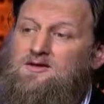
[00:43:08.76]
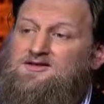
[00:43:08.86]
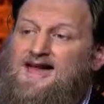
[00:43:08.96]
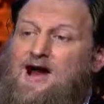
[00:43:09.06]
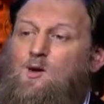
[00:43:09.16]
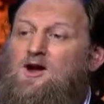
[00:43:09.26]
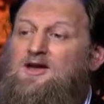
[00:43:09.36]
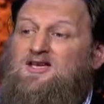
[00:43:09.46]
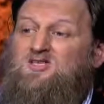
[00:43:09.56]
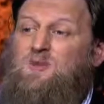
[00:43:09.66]
Dawah
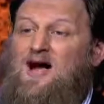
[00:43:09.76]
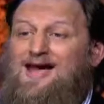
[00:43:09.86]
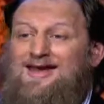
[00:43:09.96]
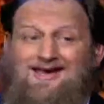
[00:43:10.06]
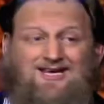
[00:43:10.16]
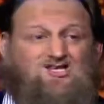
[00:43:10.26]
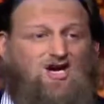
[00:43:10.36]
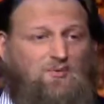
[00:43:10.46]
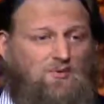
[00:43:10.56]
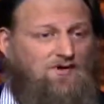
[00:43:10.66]
is by
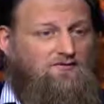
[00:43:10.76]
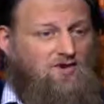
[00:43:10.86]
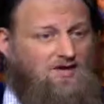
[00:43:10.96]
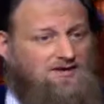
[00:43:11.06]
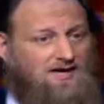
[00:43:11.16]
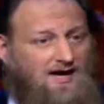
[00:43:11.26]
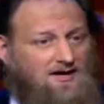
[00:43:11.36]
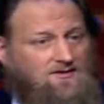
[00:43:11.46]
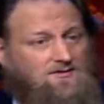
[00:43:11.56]
example. Have you heard that?